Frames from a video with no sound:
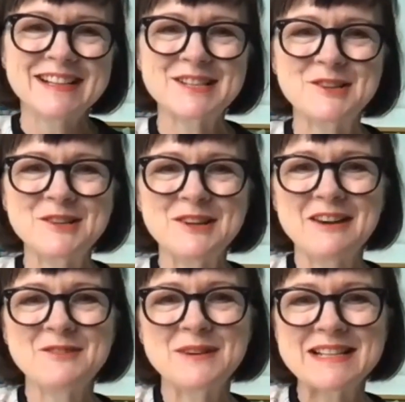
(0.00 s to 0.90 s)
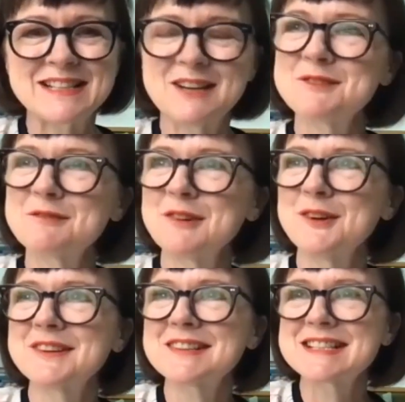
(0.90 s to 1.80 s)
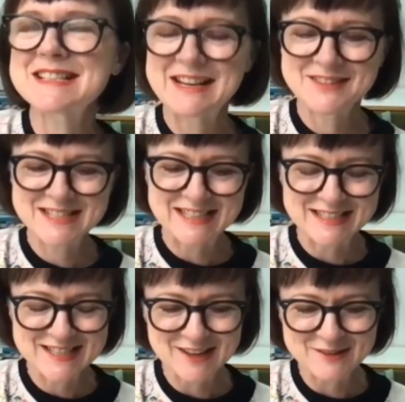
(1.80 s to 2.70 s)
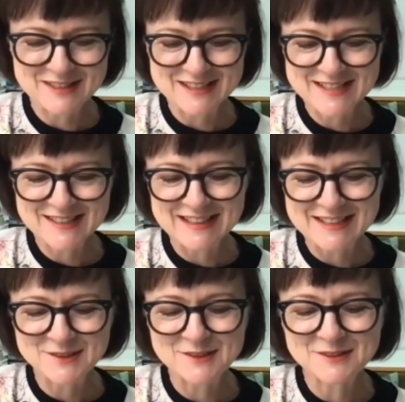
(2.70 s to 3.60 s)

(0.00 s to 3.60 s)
So I've always loved frogs ever since I was little.